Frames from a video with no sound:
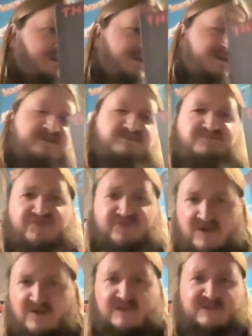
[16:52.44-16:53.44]
it's
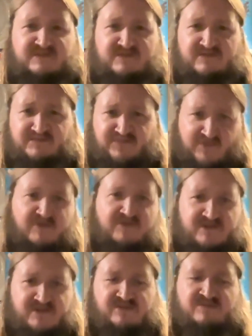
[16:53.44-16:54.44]
pro it's the
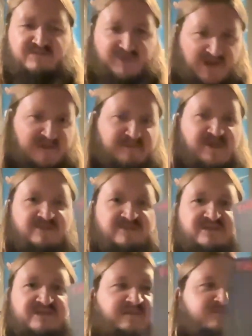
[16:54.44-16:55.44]
proto black metal
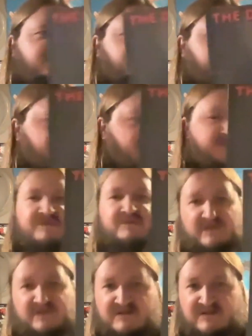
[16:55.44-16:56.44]
sound
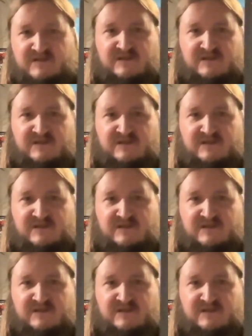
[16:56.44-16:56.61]
definitely,